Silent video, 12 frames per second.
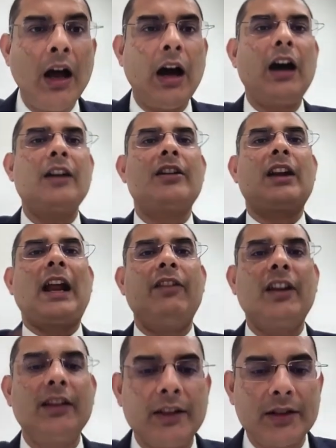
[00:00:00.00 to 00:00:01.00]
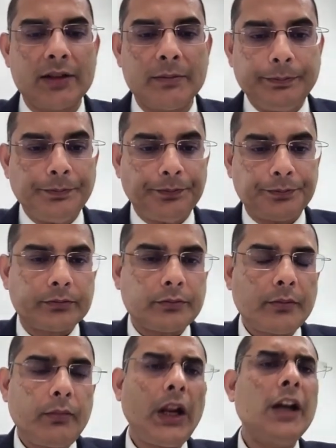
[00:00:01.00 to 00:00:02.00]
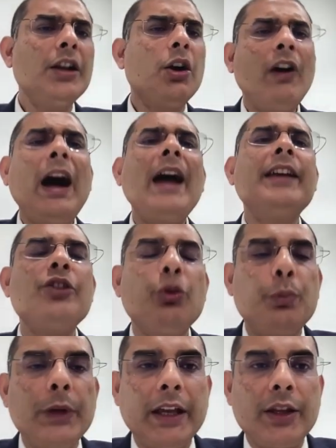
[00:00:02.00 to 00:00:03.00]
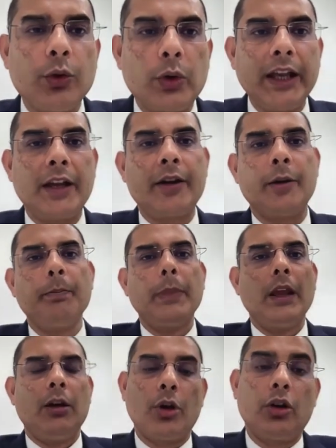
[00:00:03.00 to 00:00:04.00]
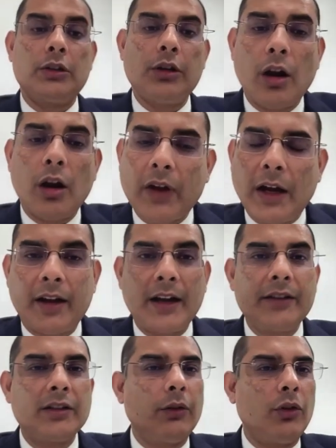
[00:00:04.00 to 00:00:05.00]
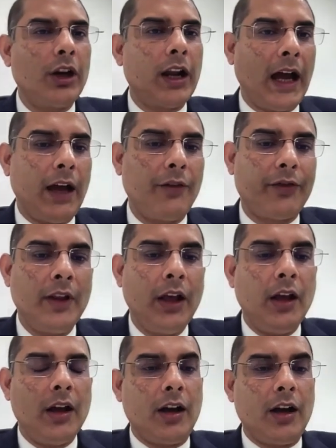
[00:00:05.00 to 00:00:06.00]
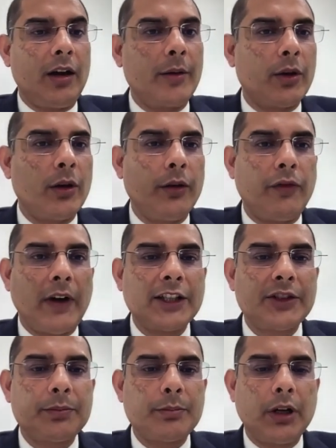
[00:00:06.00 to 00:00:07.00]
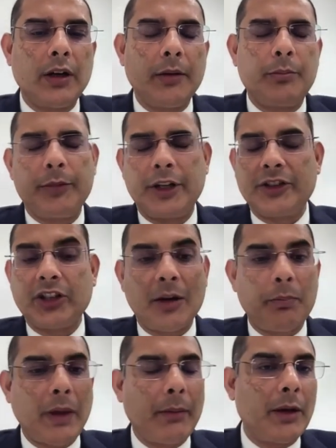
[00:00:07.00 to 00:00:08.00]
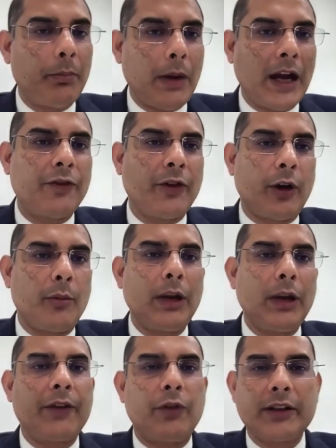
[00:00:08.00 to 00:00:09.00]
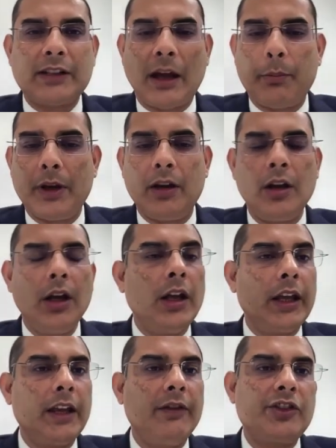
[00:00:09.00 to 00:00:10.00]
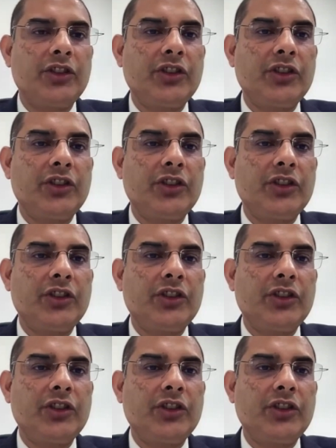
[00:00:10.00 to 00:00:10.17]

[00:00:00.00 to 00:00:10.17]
are driving this. Now, why is UPI unique? Because a lot of countries in the world have, fast digital payment platform. Like for example, even